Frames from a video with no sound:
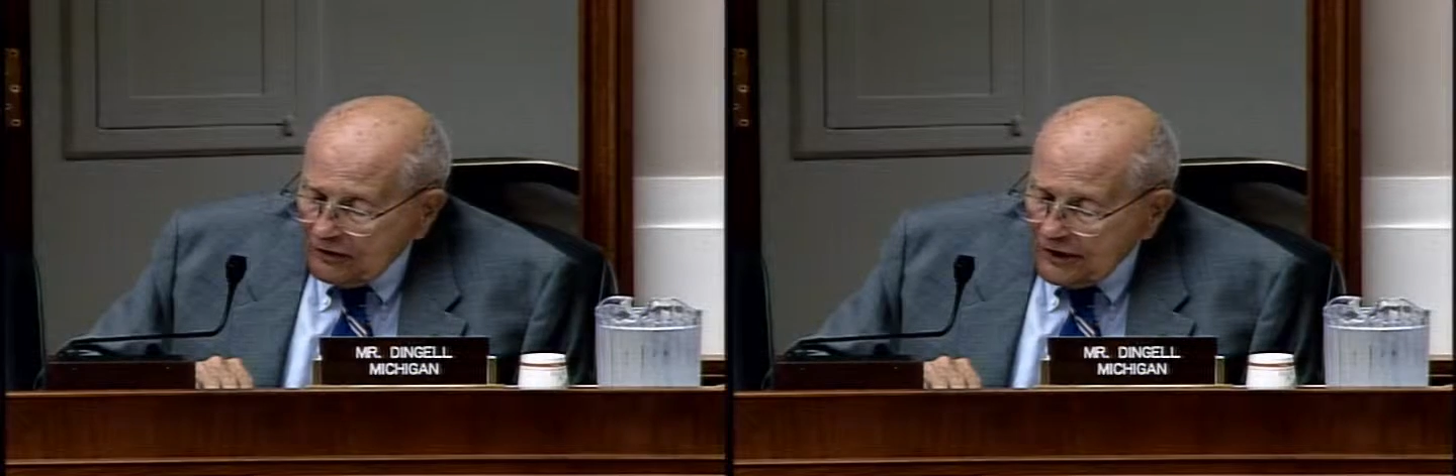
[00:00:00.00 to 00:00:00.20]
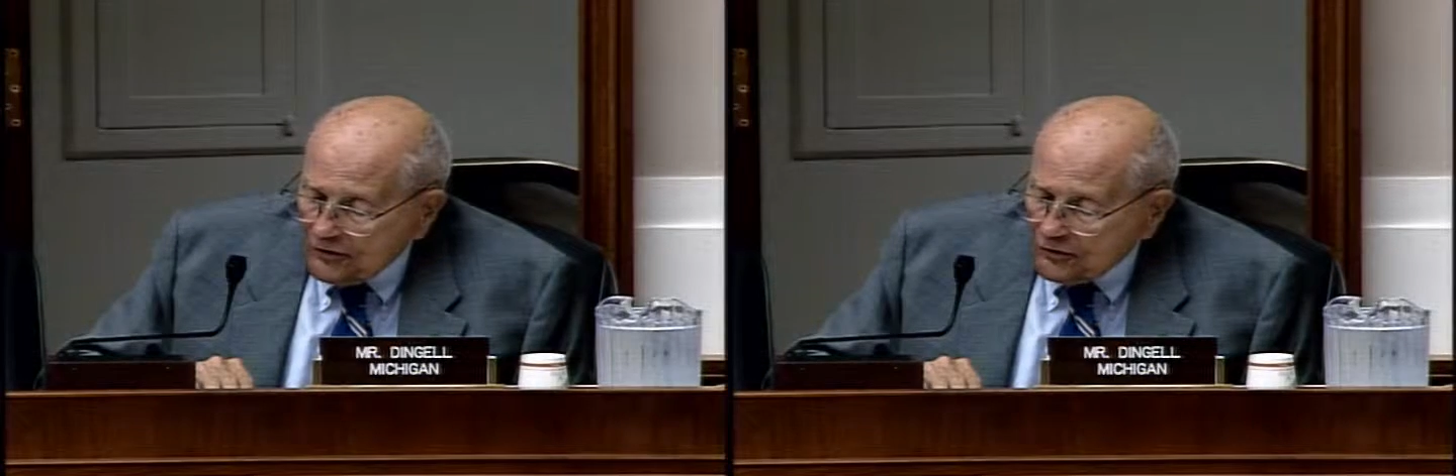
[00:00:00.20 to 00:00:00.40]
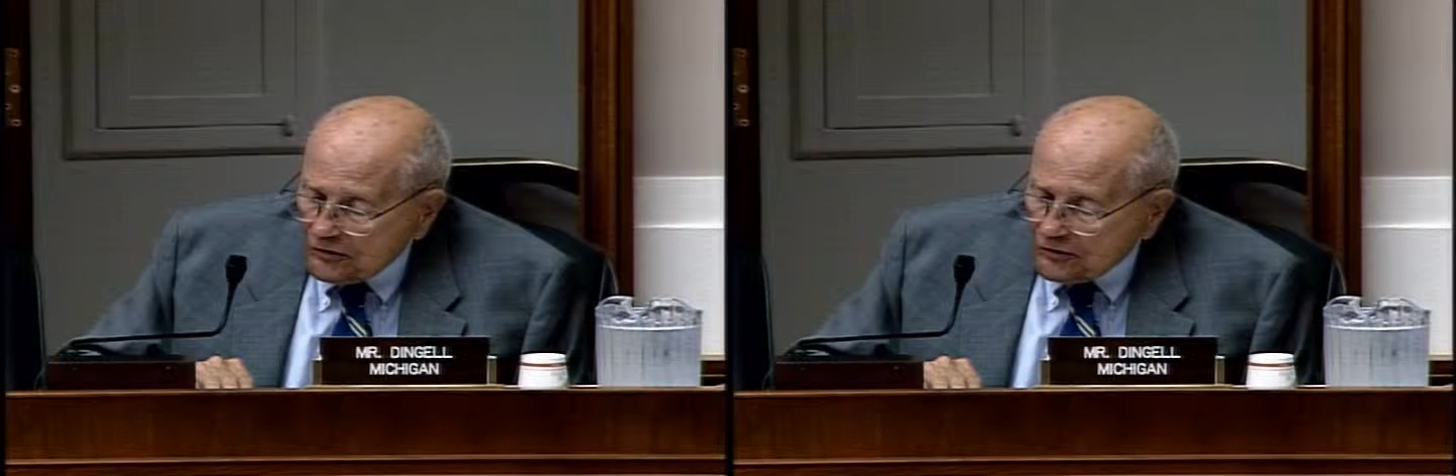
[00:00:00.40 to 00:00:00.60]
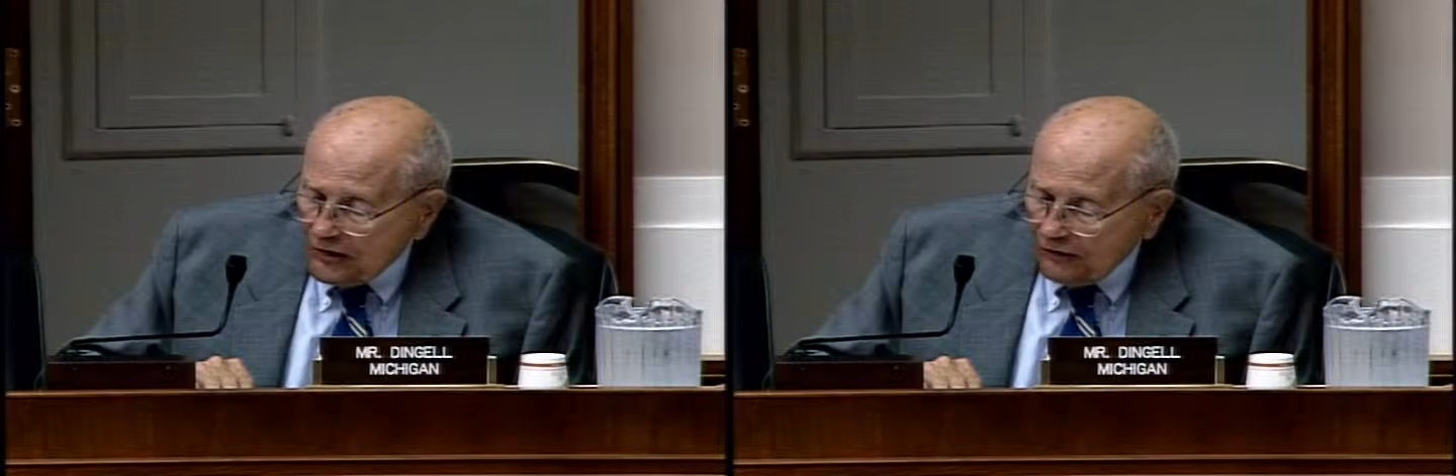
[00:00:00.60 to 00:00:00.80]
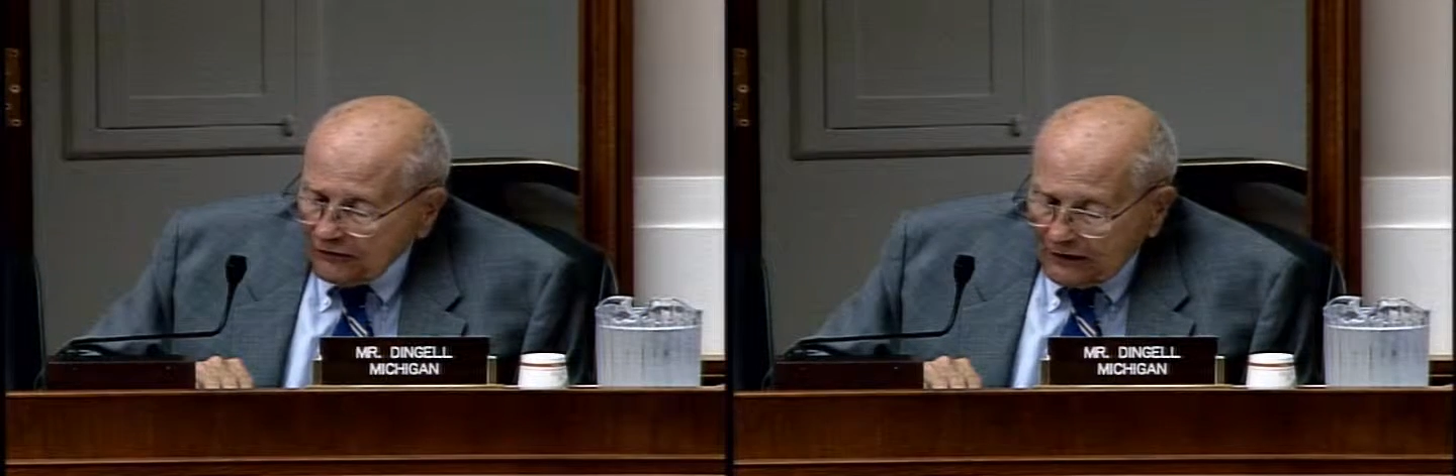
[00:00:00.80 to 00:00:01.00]
nation's
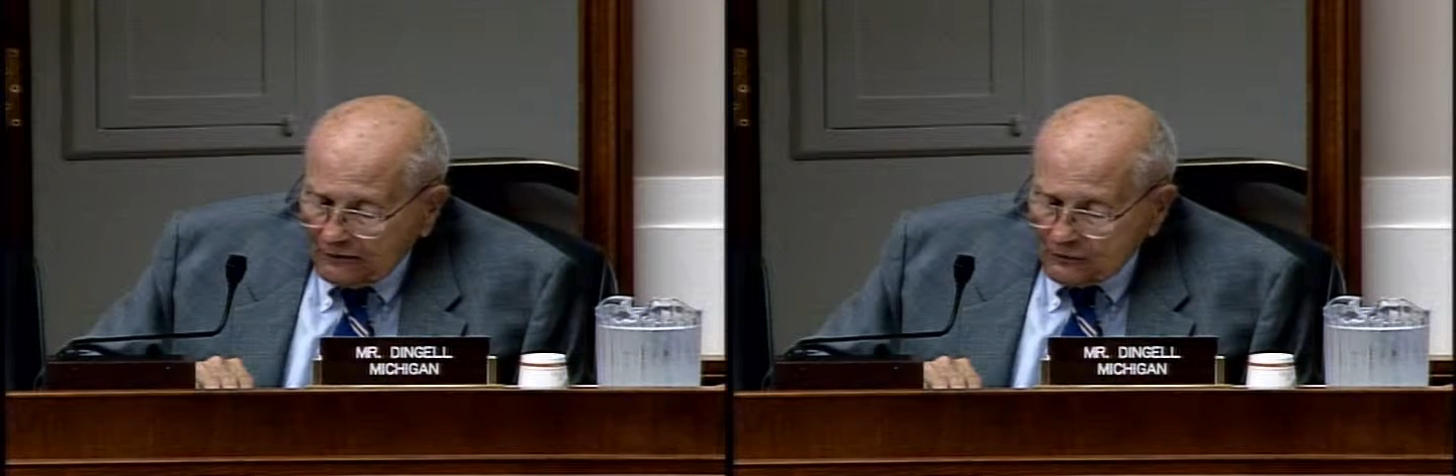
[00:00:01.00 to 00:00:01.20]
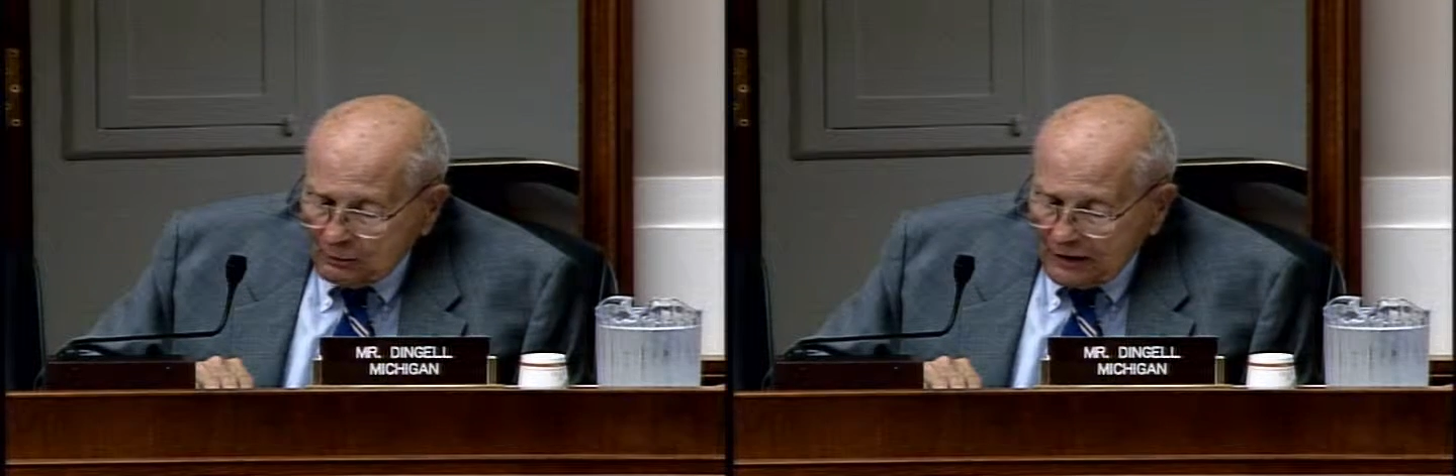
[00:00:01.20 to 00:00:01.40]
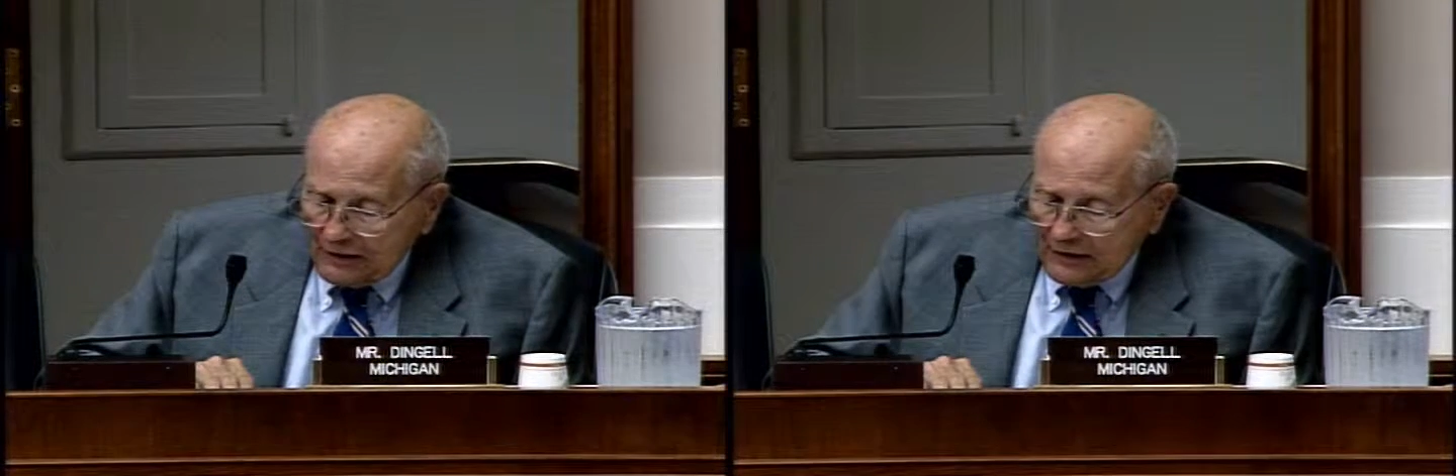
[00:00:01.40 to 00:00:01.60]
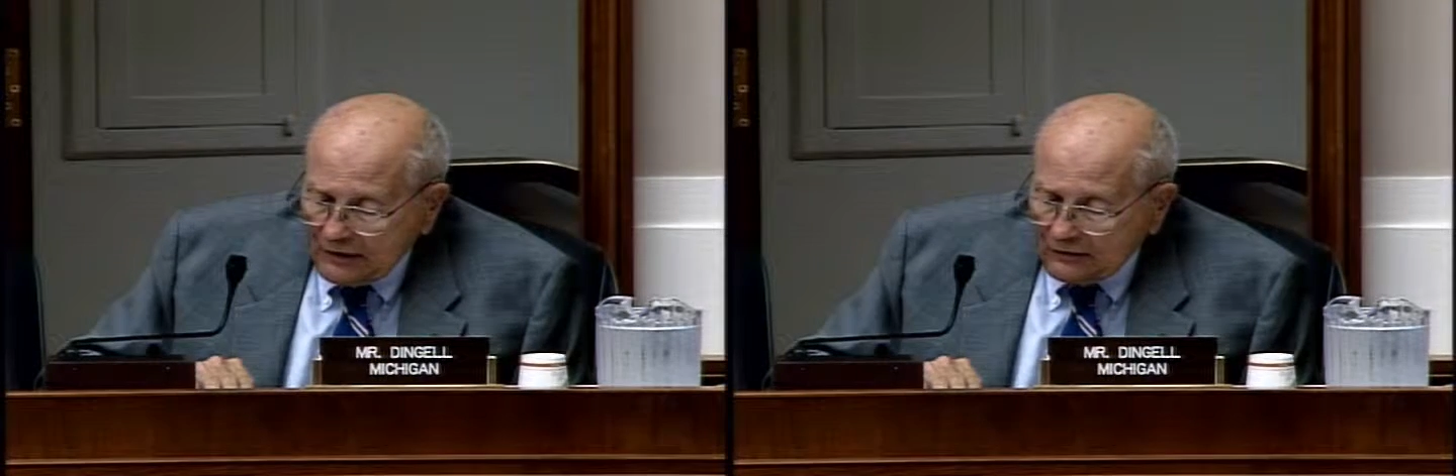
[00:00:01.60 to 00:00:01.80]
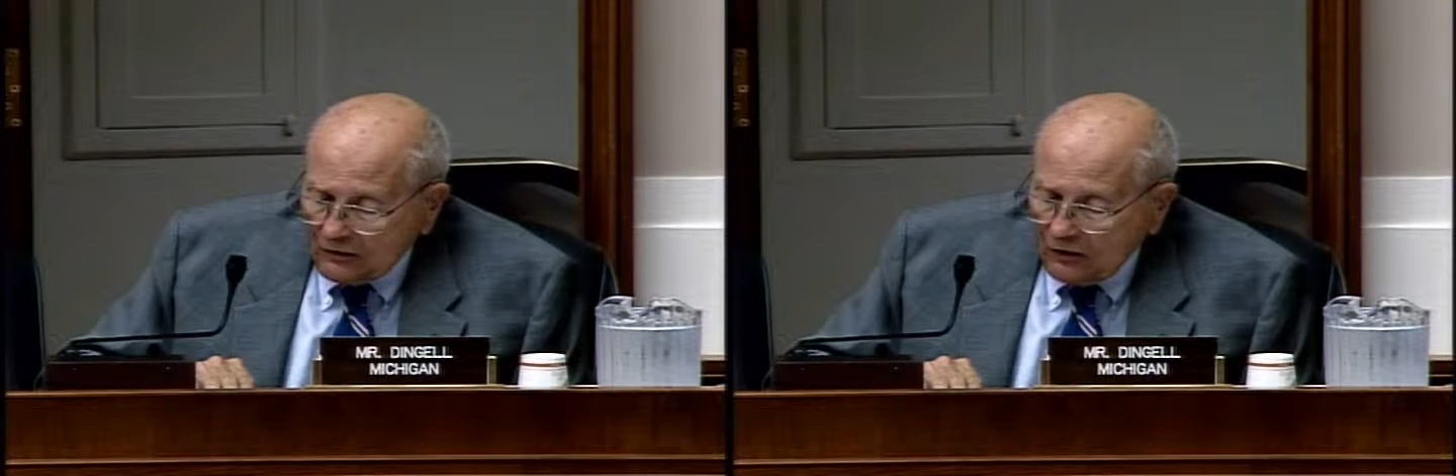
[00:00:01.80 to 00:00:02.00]
health care spending
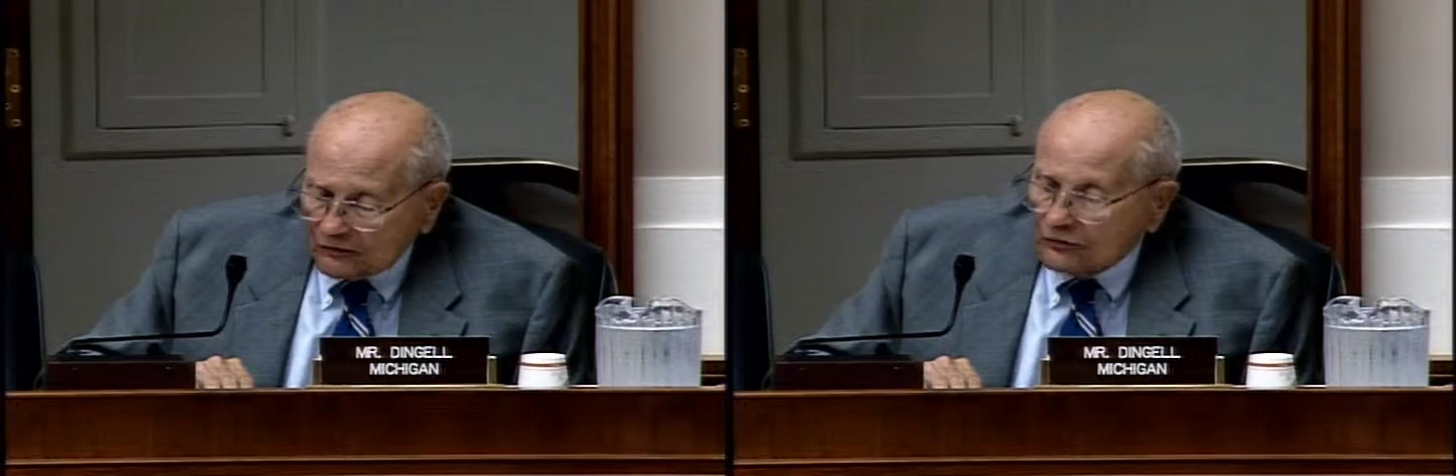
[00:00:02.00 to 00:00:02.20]
in the long